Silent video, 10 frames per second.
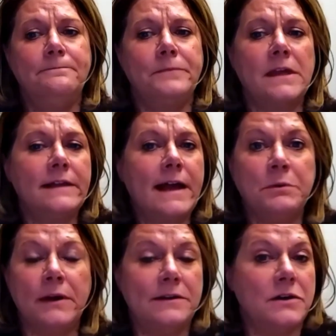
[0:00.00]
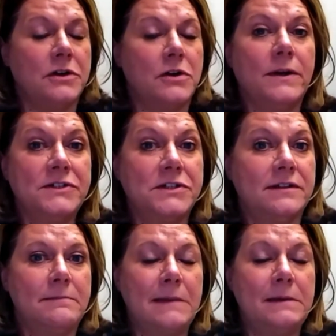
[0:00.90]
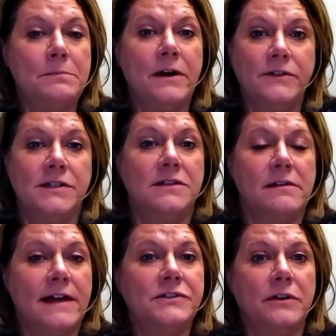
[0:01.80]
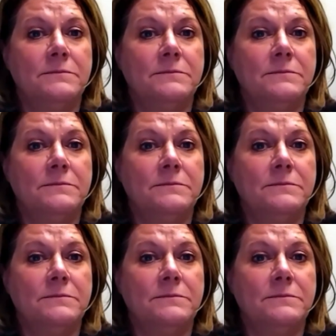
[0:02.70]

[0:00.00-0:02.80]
elaborate on a question that may be posed in the classroom.